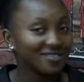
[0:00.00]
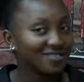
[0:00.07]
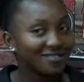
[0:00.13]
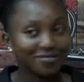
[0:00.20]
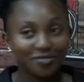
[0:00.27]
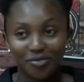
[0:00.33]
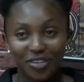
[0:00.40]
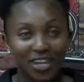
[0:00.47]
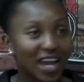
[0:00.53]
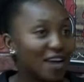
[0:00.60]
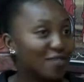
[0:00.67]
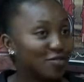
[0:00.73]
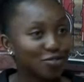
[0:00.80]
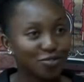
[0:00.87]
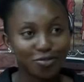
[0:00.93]
we will have
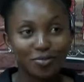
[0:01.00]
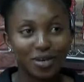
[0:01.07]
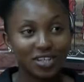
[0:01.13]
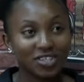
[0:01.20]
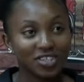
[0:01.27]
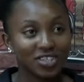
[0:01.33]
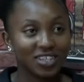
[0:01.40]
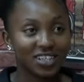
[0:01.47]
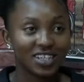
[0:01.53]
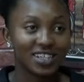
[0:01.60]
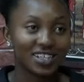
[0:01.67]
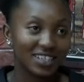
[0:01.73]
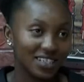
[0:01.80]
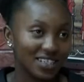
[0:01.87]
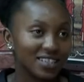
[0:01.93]
so much.
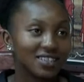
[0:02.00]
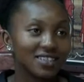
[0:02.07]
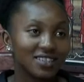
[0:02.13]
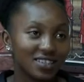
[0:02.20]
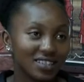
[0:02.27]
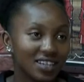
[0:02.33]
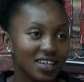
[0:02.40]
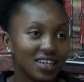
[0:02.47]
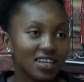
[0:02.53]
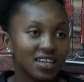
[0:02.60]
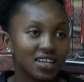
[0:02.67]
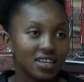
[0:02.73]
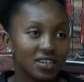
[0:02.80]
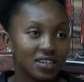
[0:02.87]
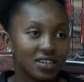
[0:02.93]
Yes.
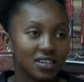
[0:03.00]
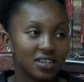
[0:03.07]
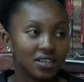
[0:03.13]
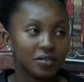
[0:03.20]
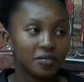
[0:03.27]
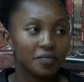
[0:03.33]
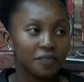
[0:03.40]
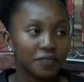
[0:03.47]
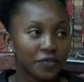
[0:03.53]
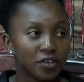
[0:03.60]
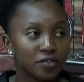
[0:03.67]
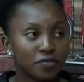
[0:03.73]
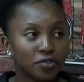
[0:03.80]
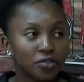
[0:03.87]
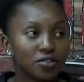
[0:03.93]
And
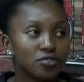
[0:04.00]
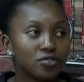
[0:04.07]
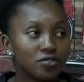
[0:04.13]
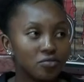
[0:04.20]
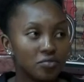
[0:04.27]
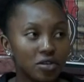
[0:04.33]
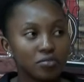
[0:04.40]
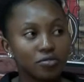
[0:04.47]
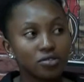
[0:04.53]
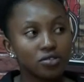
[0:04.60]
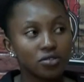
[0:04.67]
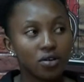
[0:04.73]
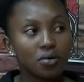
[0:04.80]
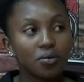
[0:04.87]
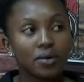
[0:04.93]
for you to be able
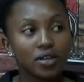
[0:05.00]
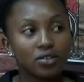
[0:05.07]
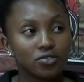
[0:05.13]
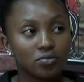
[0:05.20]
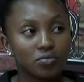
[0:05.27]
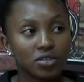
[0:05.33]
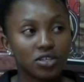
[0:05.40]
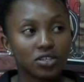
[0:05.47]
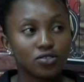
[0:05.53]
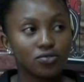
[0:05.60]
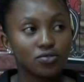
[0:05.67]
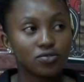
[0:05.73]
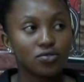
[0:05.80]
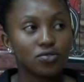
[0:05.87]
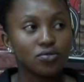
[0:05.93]
to
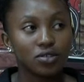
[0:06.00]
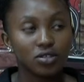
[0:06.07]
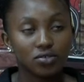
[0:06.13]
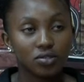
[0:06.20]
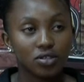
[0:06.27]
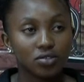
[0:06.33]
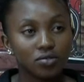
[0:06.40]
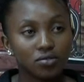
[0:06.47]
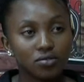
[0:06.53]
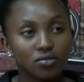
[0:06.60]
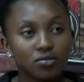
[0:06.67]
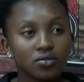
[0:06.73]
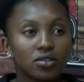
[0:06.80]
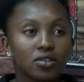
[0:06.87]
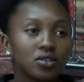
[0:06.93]
know what we do,
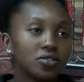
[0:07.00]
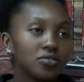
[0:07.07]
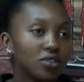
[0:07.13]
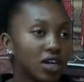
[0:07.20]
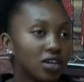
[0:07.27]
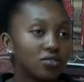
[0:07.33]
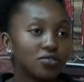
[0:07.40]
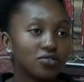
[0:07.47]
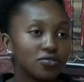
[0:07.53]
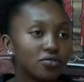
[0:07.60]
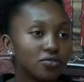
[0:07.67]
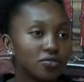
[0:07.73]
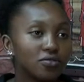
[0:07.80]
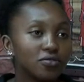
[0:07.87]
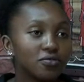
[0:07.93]
you can
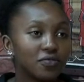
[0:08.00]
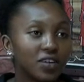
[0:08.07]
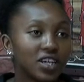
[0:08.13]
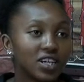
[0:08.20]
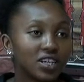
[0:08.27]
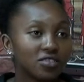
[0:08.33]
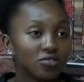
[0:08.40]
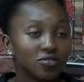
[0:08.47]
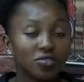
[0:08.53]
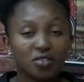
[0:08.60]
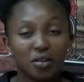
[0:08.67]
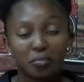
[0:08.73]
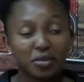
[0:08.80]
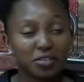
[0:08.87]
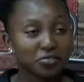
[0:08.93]
also find us on our
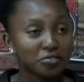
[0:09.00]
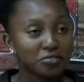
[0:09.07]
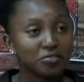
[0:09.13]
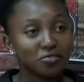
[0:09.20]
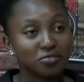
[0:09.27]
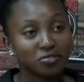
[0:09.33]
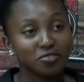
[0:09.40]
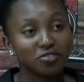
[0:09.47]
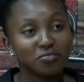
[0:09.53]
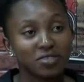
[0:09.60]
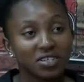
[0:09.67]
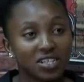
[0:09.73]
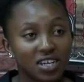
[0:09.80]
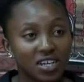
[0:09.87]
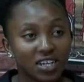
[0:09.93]
personal social
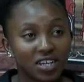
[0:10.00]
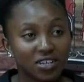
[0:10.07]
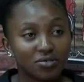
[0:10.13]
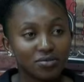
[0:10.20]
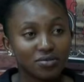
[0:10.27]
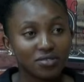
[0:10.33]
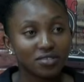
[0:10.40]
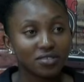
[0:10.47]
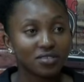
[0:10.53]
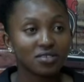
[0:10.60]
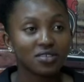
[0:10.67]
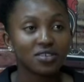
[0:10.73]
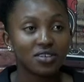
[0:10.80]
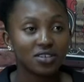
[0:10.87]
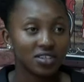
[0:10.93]
media accounts.
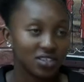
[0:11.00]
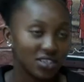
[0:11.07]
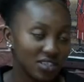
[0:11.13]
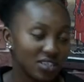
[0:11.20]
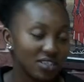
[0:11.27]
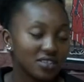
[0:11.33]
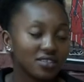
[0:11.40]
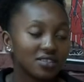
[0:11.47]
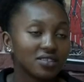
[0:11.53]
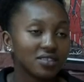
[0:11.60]
Yes.